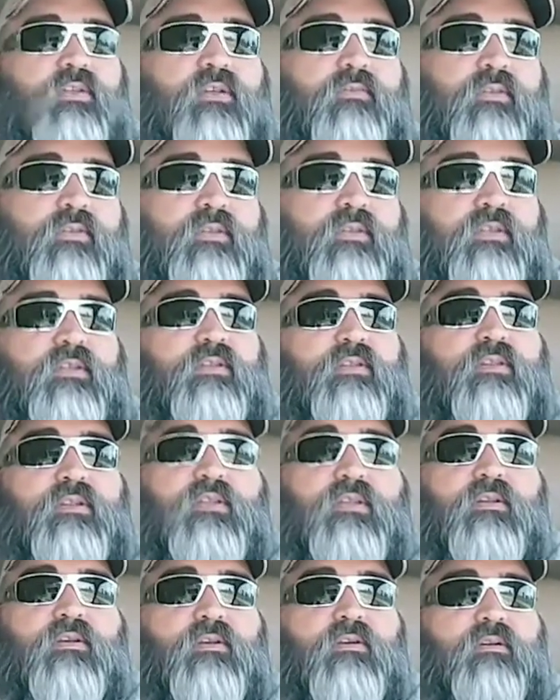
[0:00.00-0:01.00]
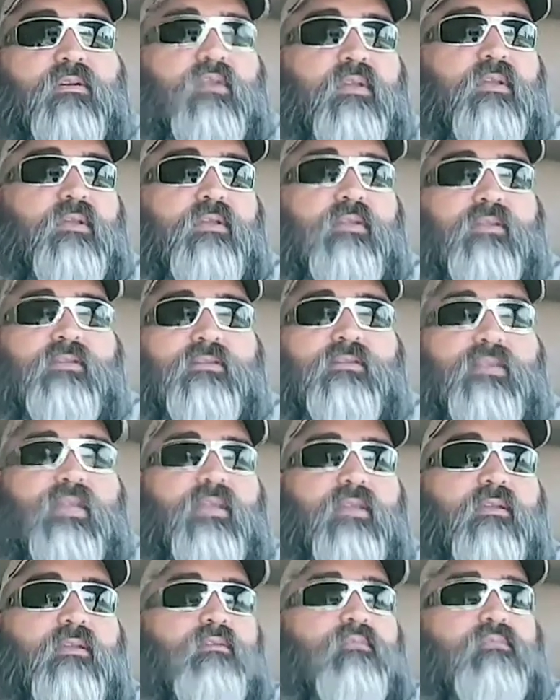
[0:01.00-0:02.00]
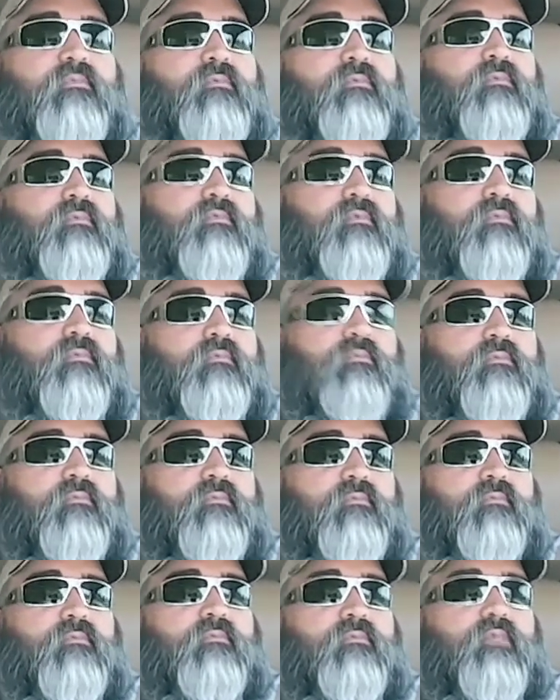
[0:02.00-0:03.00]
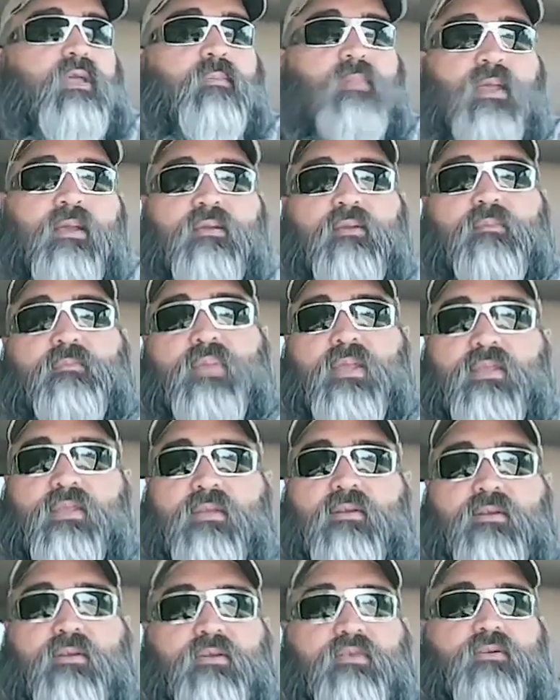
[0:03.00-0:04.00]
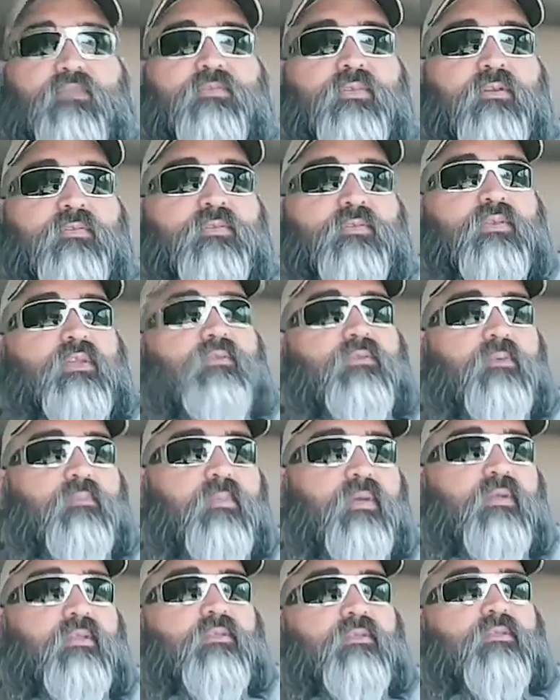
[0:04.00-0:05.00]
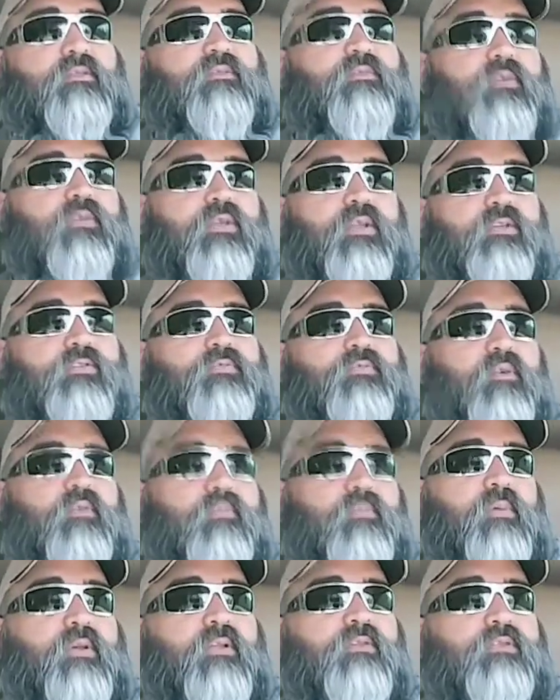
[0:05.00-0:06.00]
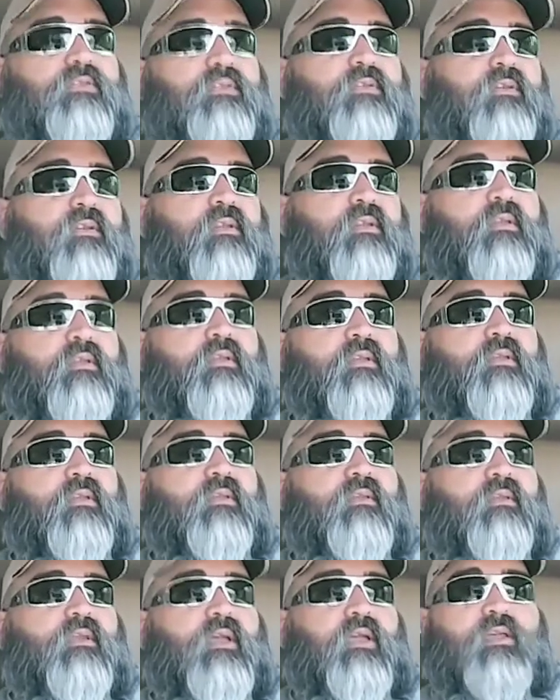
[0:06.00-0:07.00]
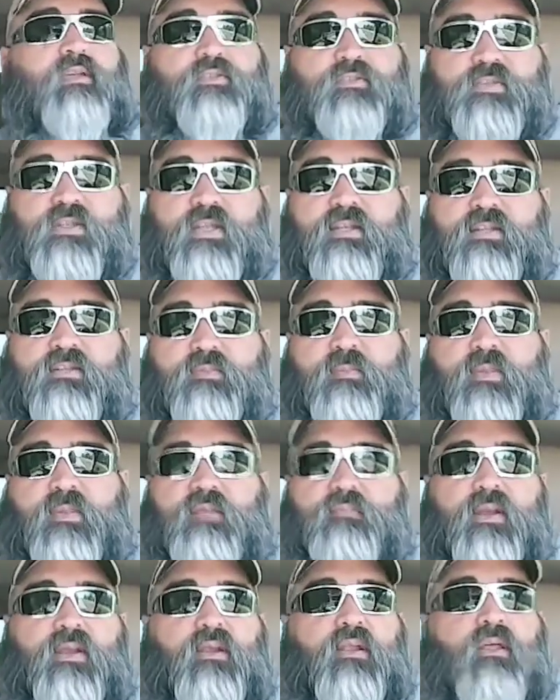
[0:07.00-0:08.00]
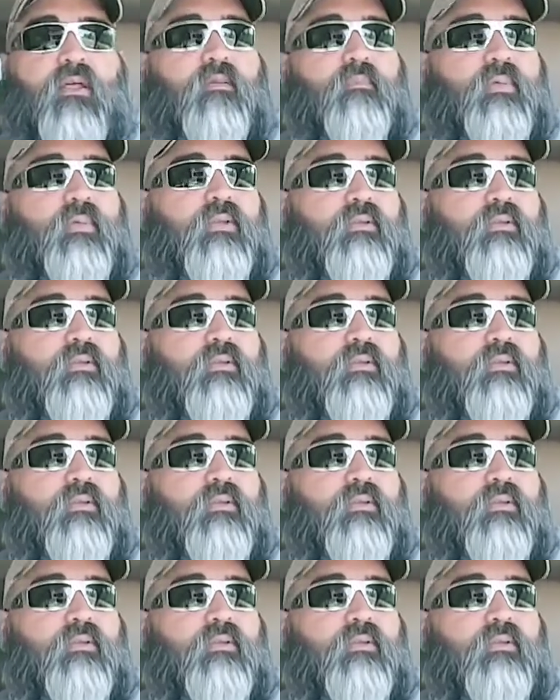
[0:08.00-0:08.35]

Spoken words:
at the end of the year, dang it, I'm not going to pay that $150 every month for the next 12 months. I understand it's made by law, but